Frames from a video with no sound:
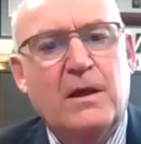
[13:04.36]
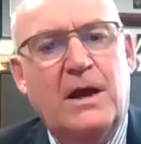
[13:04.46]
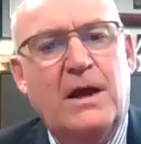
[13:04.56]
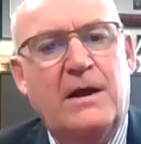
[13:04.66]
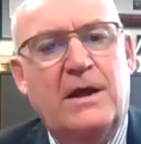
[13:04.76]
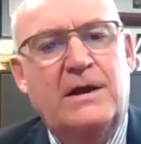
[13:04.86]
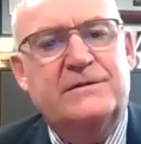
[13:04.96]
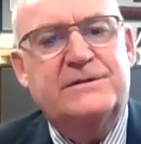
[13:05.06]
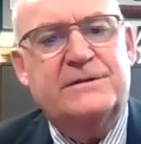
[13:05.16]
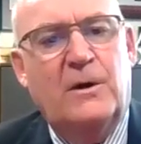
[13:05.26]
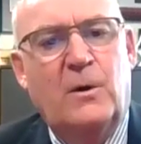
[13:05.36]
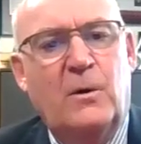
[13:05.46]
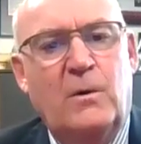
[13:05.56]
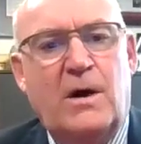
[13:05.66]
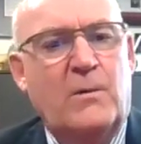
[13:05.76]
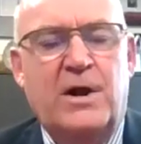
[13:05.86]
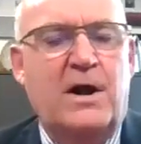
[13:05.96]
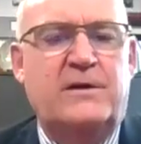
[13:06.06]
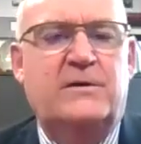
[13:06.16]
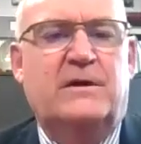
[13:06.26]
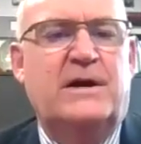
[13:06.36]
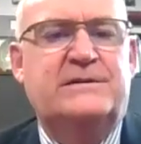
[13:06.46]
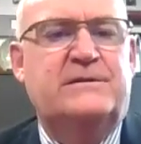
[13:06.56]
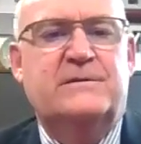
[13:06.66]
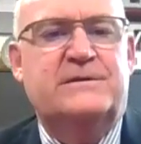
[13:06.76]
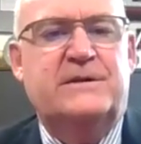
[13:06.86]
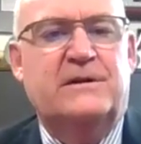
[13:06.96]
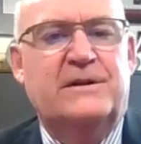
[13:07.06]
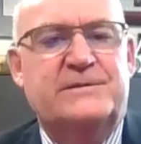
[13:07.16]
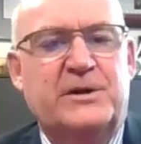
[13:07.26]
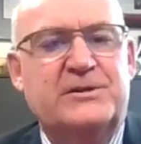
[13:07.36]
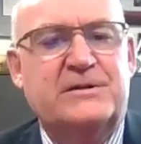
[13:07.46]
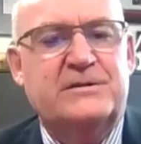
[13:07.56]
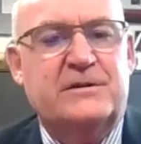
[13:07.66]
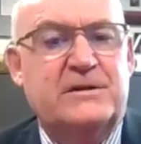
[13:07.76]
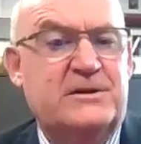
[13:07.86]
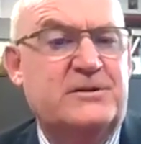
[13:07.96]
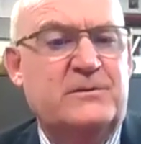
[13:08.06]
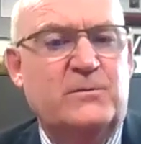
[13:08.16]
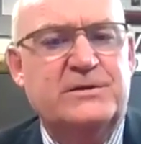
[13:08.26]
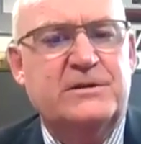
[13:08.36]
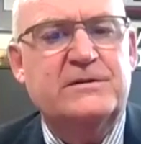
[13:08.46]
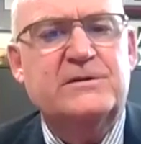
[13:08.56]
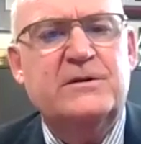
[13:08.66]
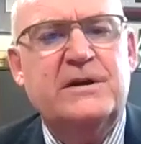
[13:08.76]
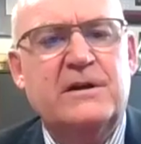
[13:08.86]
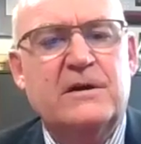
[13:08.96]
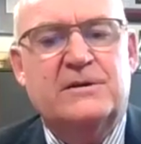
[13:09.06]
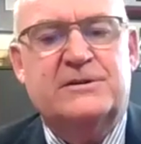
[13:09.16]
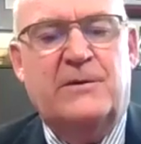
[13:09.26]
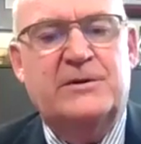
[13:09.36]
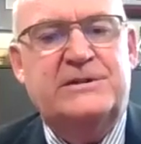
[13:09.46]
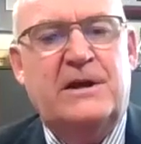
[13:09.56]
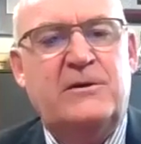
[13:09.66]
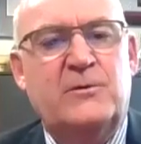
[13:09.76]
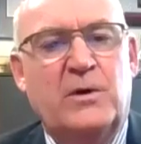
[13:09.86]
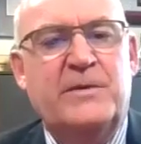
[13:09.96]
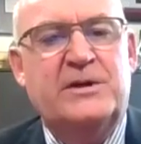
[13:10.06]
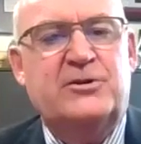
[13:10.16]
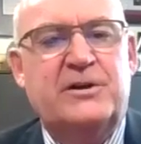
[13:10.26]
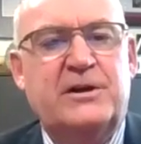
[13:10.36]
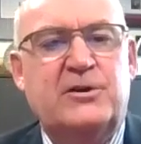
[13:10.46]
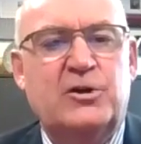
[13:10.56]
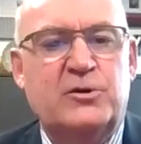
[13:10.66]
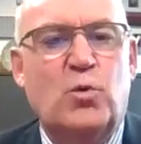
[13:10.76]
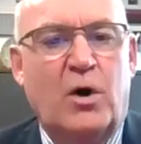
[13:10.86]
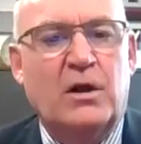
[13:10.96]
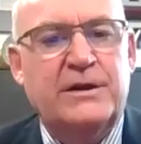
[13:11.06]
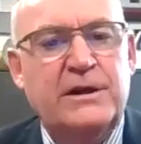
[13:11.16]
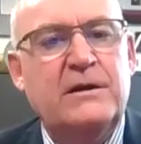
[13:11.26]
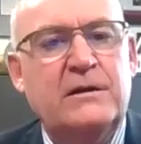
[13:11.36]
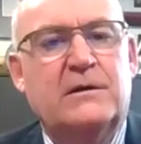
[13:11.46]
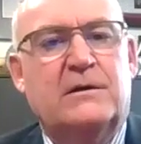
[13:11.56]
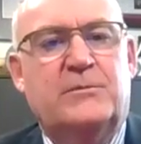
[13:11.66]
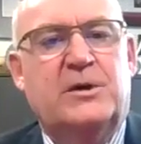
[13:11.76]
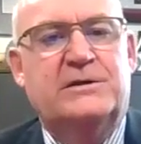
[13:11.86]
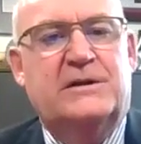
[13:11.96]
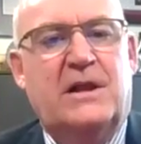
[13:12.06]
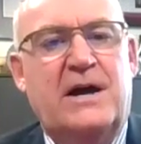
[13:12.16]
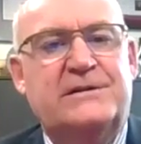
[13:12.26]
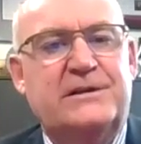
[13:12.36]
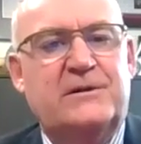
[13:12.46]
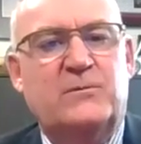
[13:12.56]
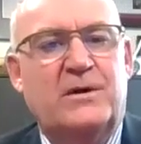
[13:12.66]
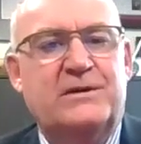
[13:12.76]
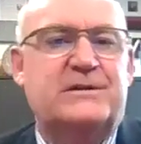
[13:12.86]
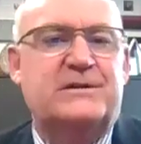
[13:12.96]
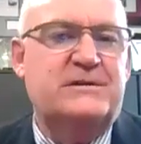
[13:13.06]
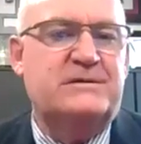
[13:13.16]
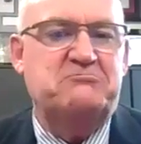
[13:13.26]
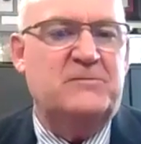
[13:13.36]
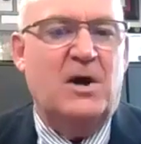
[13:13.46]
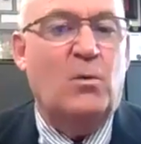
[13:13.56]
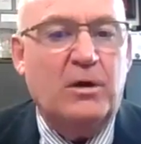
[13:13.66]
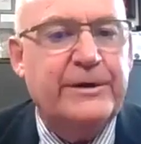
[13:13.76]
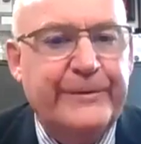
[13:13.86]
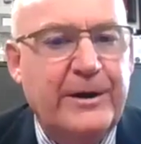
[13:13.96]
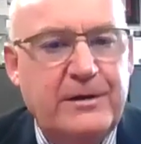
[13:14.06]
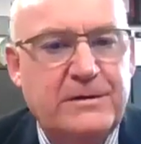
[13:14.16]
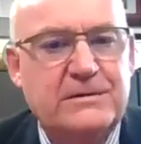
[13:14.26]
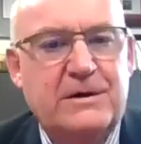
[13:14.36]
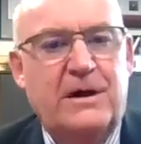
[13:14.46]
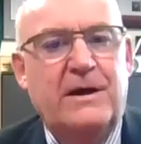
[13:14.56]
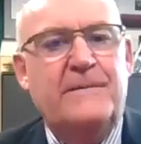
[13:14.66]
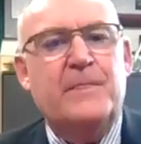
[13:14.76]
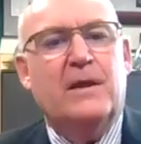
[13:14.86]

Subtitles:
And so we're not utilizing those nearly as much because the condition wasn't as good. So I would say you want to make sure you get good quality because the last thing you want is these not working right. Okay.